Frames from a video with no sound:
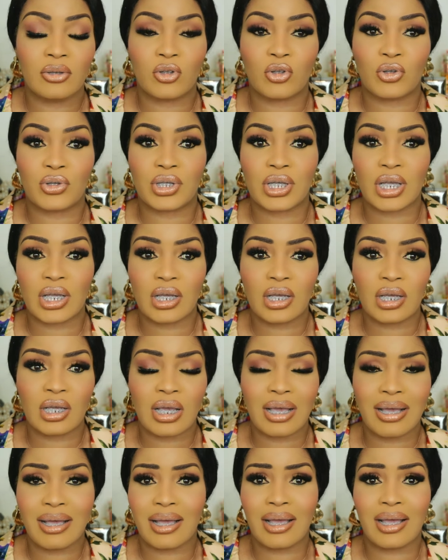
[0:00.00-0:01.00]
to say,
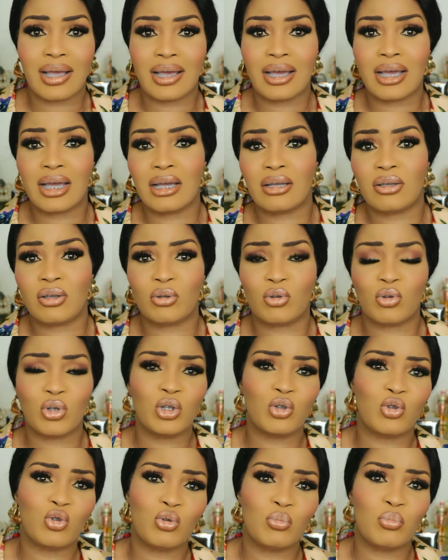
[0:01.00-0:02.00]
ah, uh-uh, you're
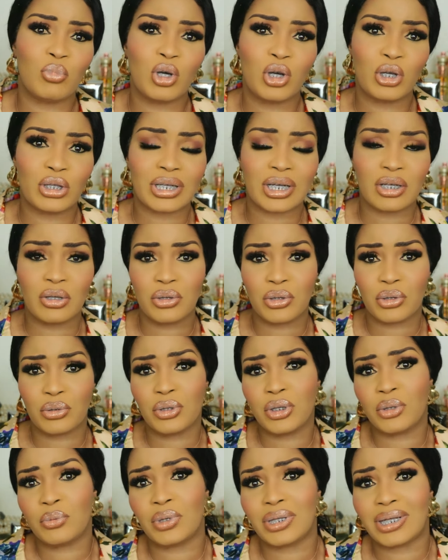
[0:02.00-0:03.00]
doing too much. Are you the
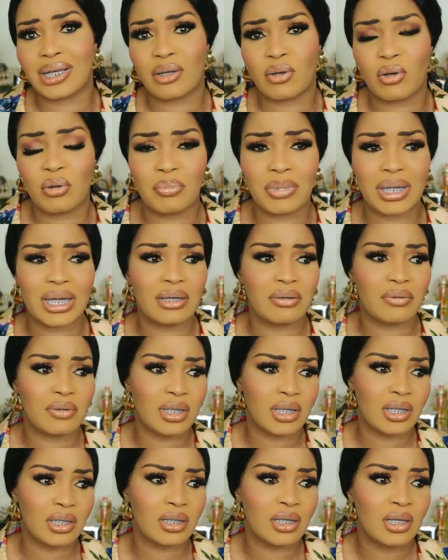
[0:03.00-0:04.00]
only one that got
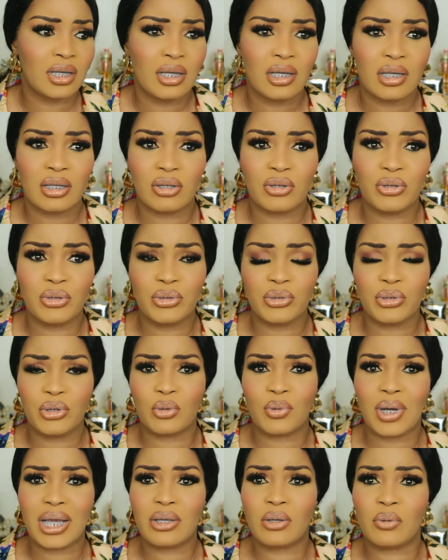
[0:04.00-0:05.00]
married? You know,
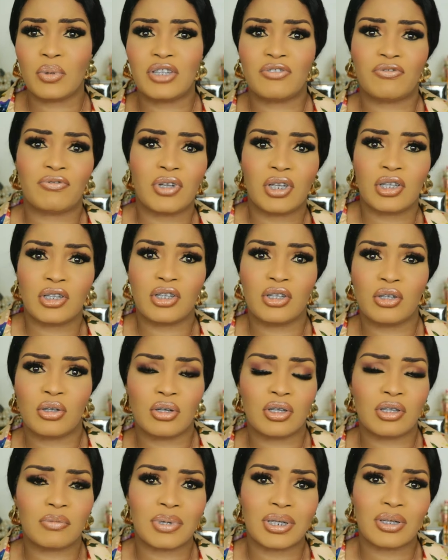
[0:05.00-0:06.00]
why are you always flaunting your
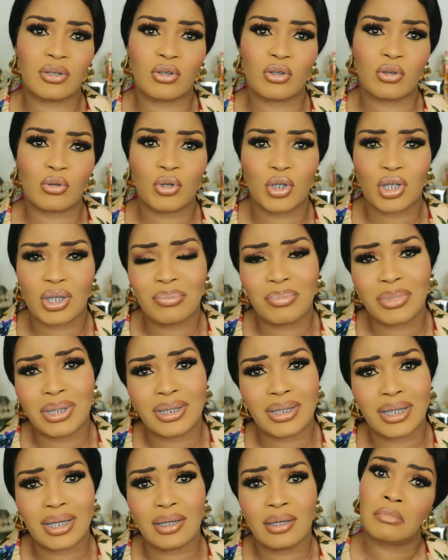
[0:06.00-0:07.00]
husband on social
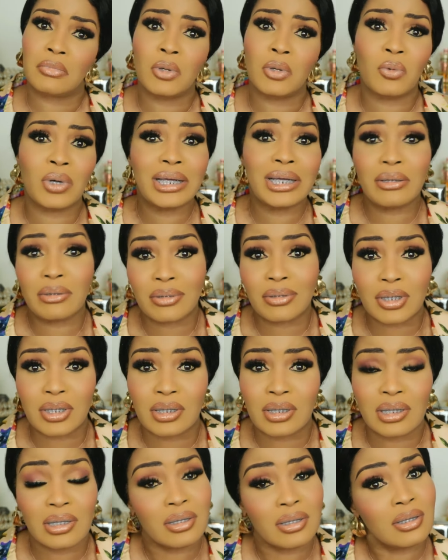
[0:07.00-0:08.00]
media? Why
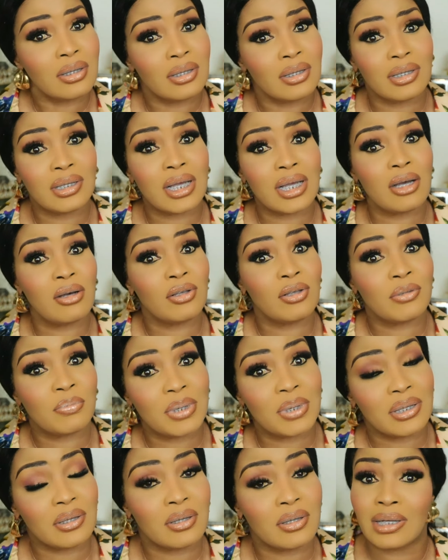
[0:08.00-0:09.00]
not? He's her
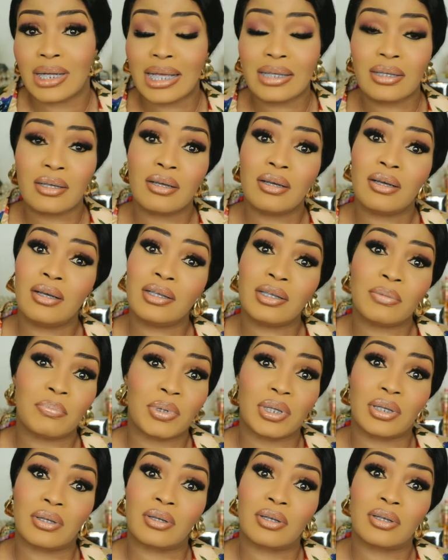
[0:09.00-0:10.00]
husband. That's her
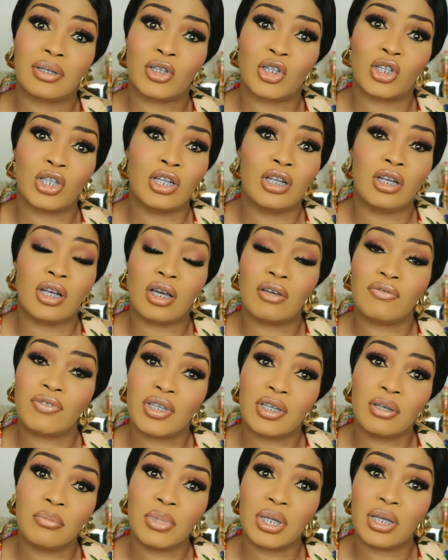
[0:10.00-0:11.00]
husband. She loves
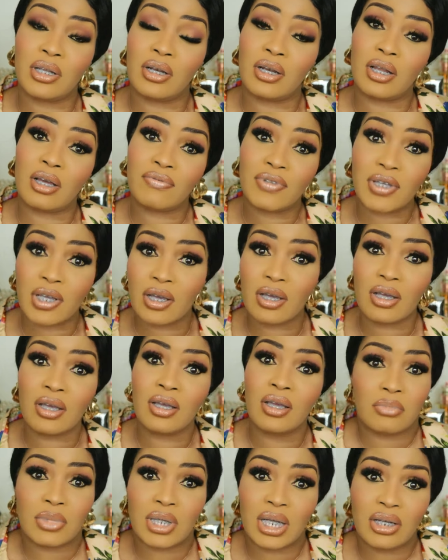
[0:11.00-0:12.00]
him, he loves her.
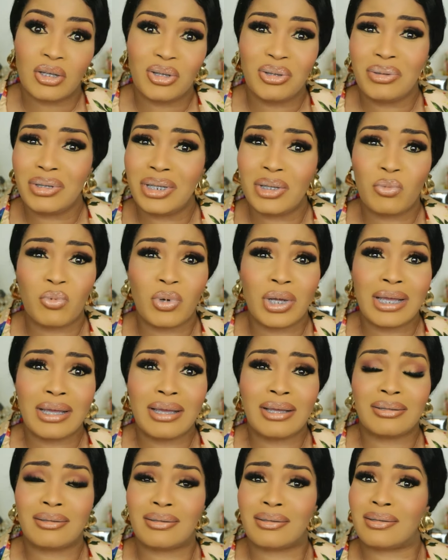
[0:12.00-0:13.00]
They're
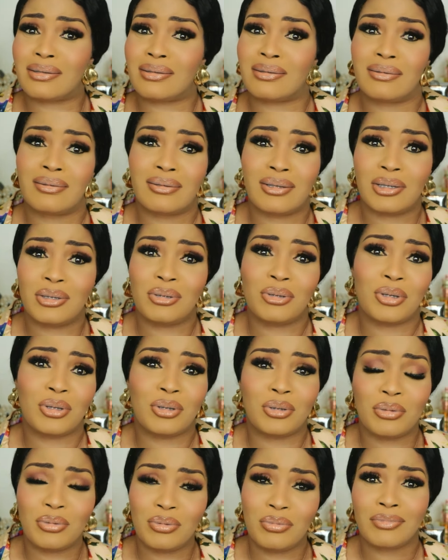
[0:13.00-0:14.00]
newlyweds, you
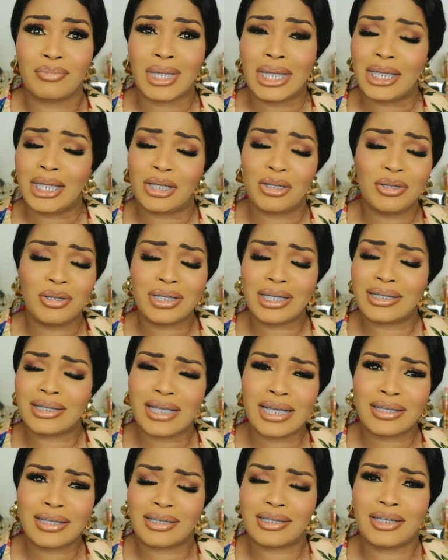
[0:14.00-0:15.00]
know. You know, there's
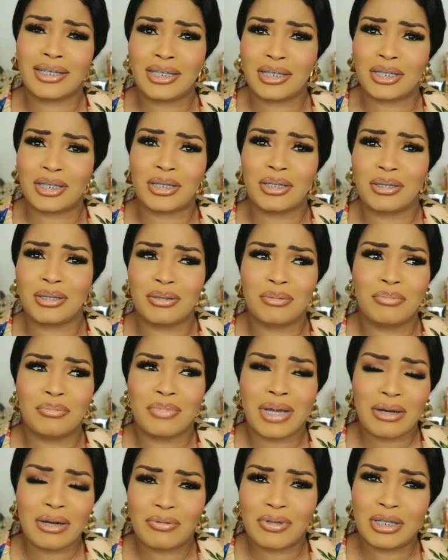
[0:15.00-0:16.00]
that stage in
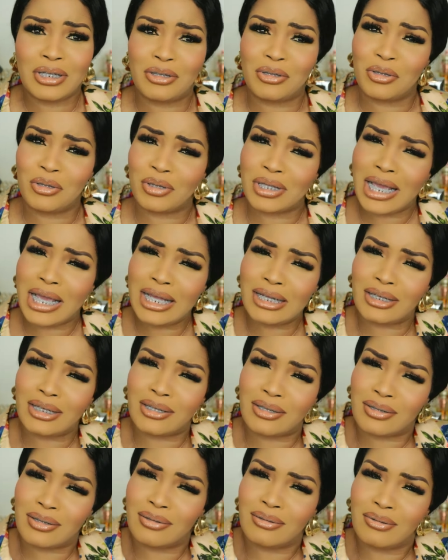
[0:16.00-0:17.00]
marriage, you know, that
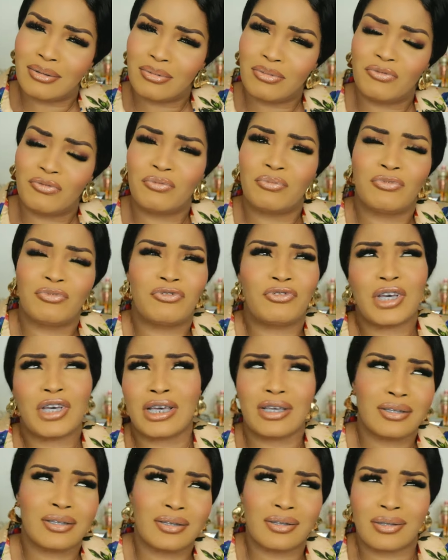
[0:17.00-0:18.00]

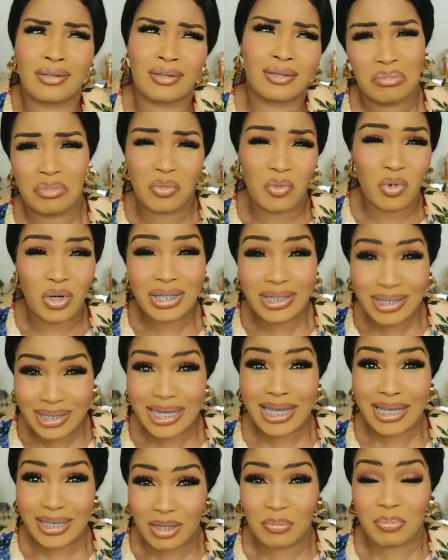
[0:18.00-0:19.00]
first one
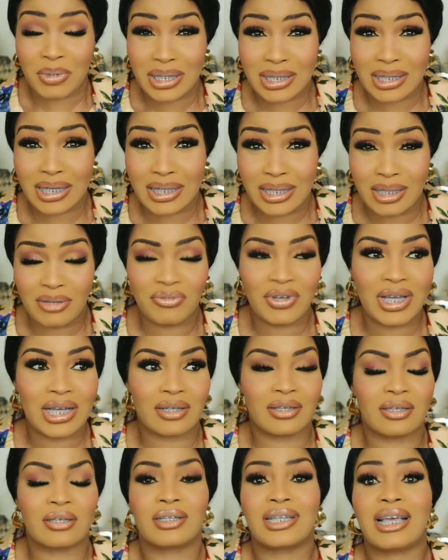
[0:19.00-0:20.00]
year especially. In
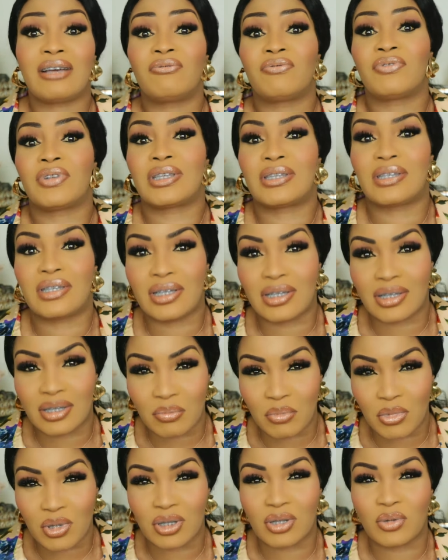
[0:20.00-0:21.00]
fact, that first six
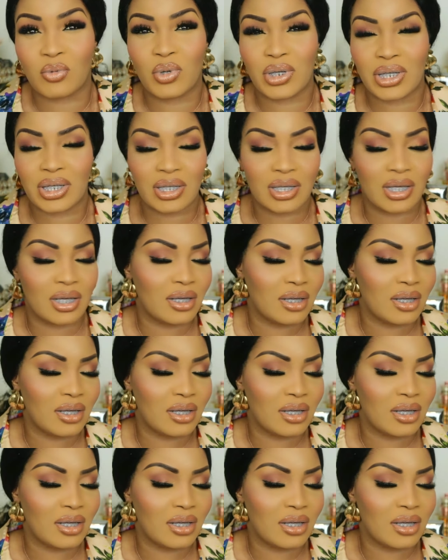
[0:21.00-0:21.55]
months, one year,